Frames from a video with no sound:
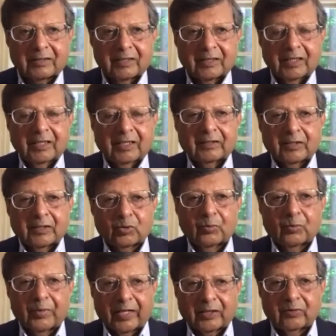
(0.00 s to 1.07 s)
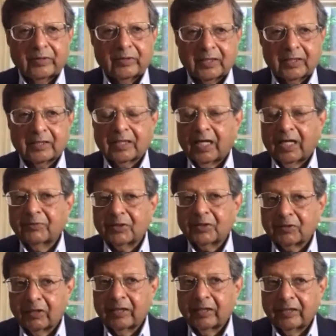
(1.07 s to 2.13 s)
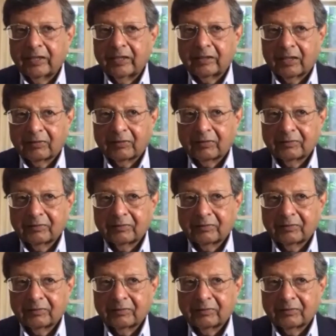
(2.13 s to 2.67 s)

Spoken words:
this group actually says, I'm struggling now.